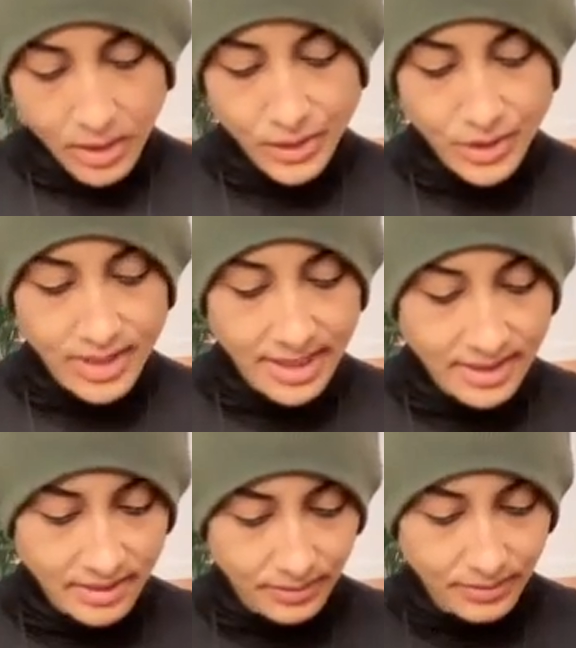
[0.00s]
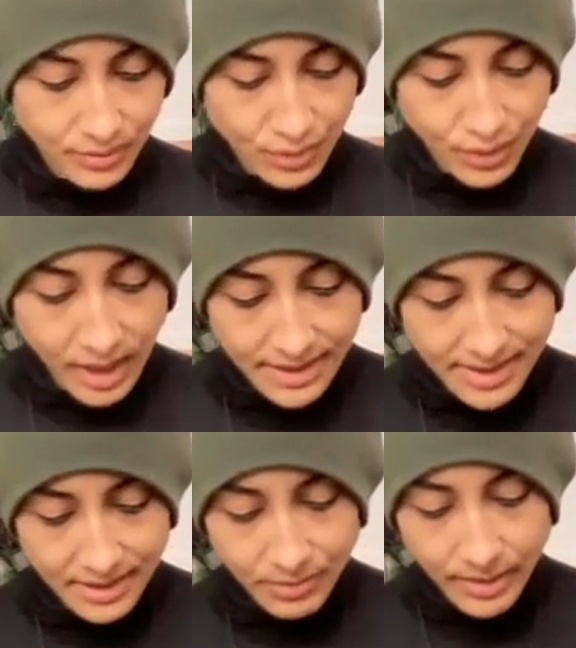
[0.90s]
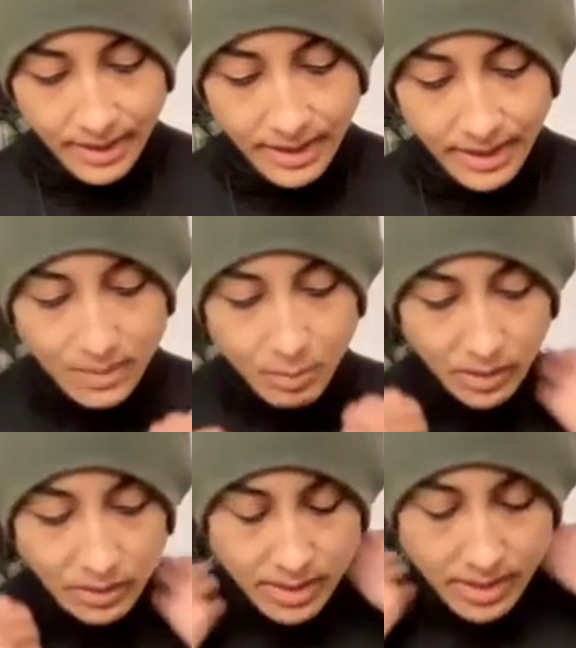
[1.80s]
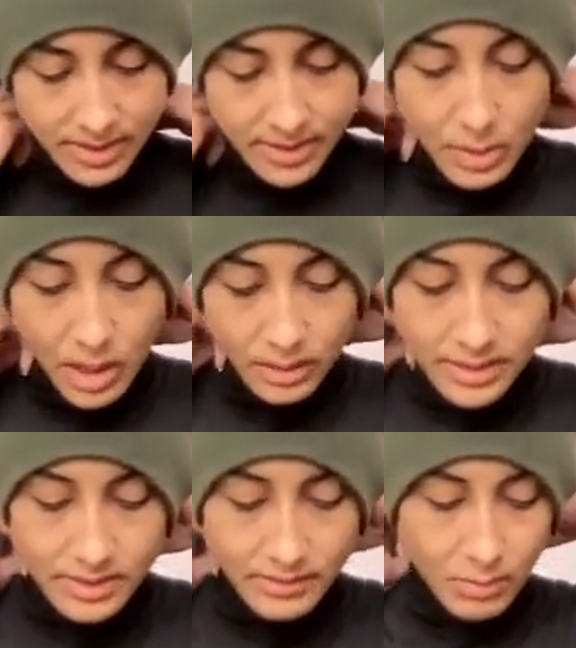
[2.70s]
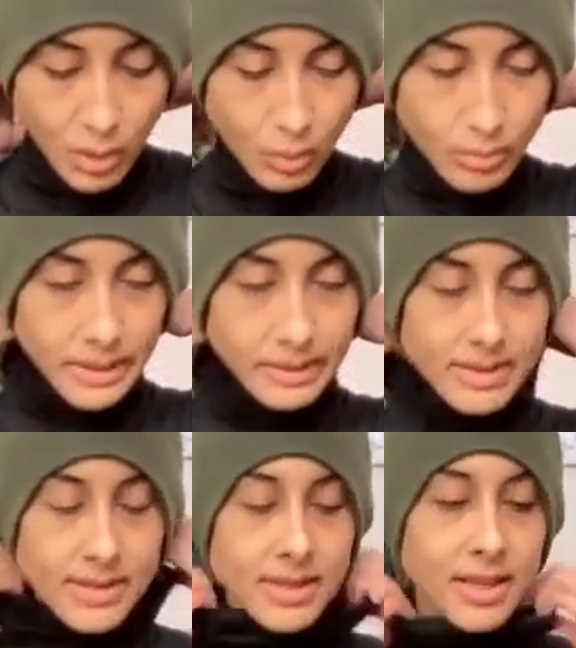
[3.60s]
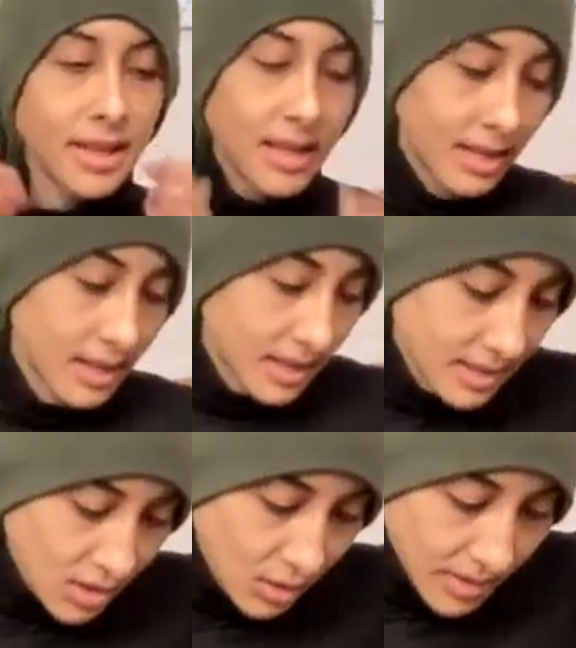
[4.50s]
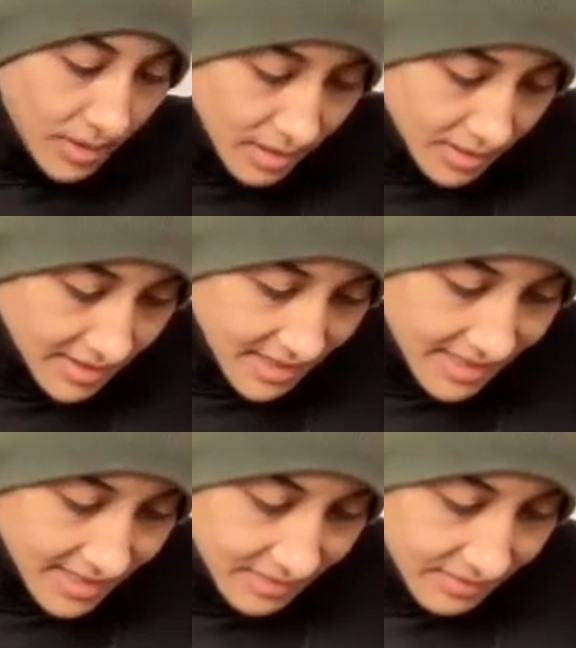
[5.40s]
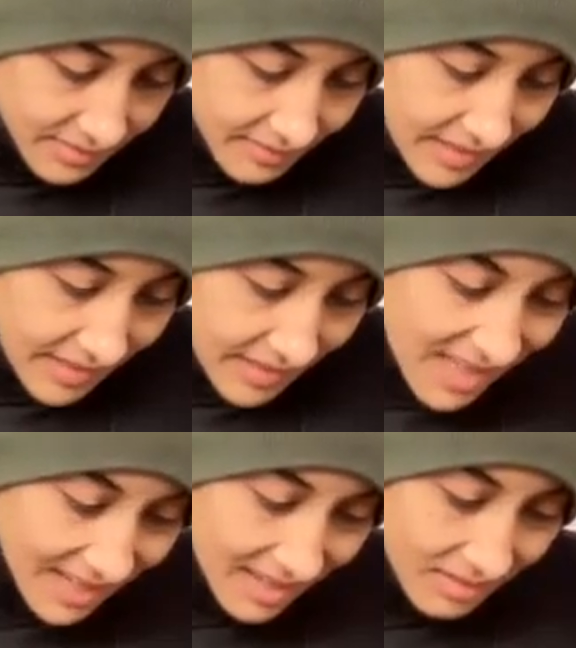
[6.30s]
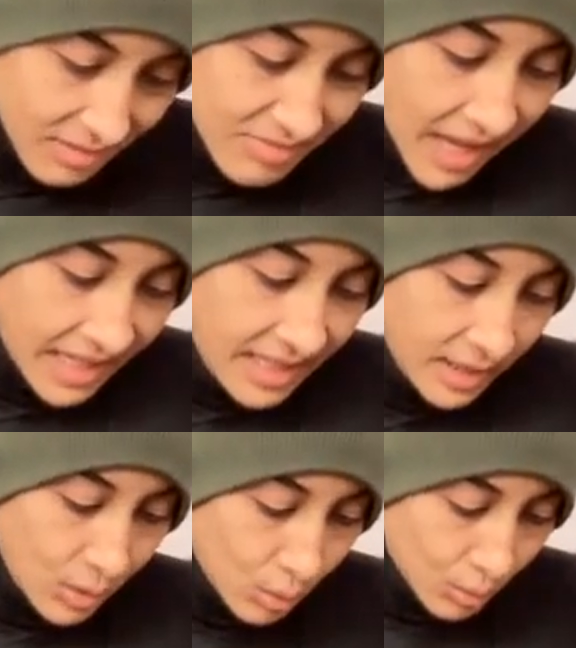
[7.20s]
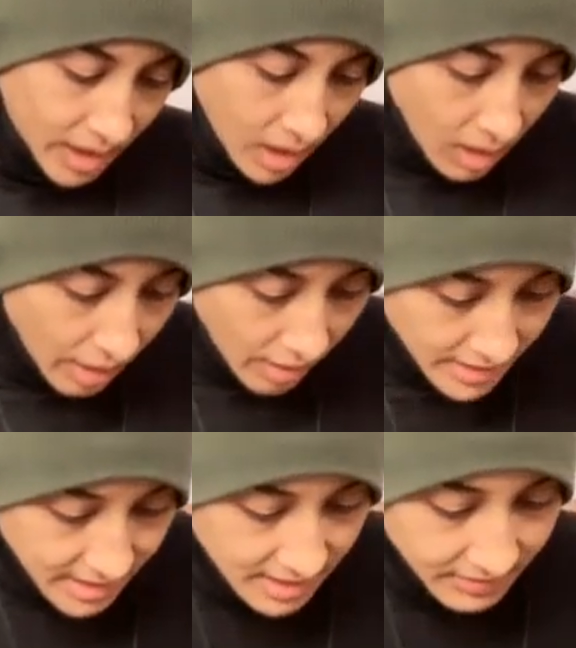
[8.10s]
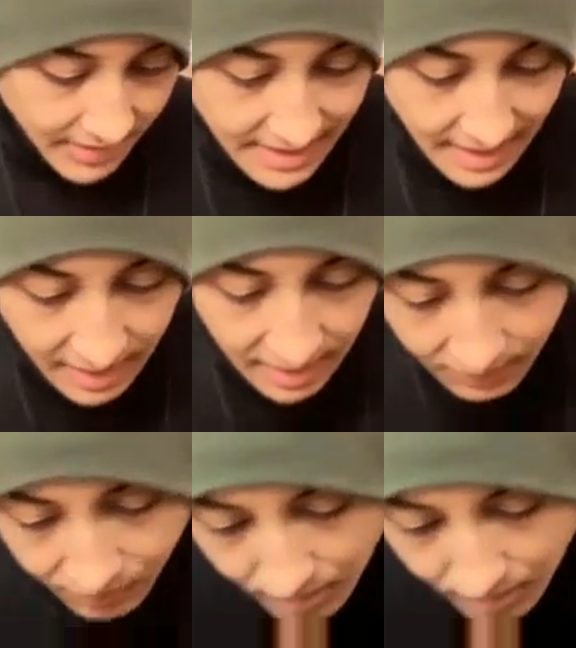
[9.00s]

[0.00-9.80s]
Our sense of trust, it really is built in the smallest of moments. And so is our sense of, I think, finding who we are, our sense of identity